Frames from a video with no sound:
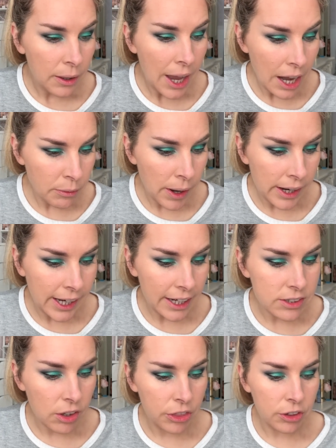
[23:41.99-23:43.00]

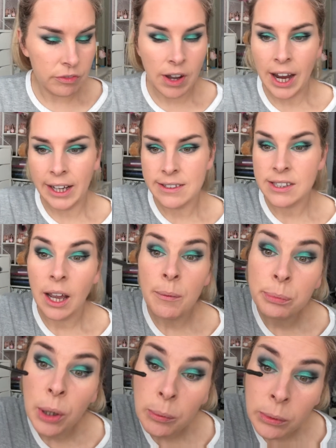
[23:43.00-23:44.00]
NYX on the rise. I'm
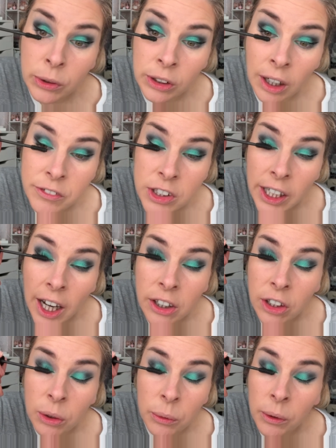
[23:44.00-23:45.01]
probably gonna have to get a
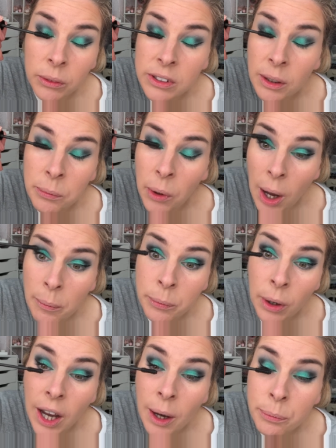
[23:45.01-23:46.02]
new one because
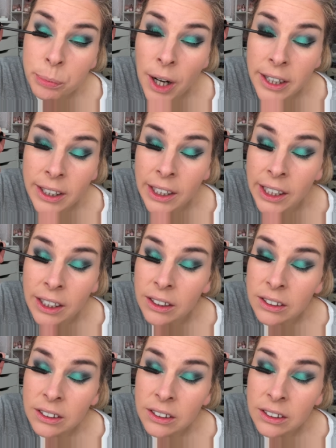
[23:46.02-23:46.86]
I'm practically,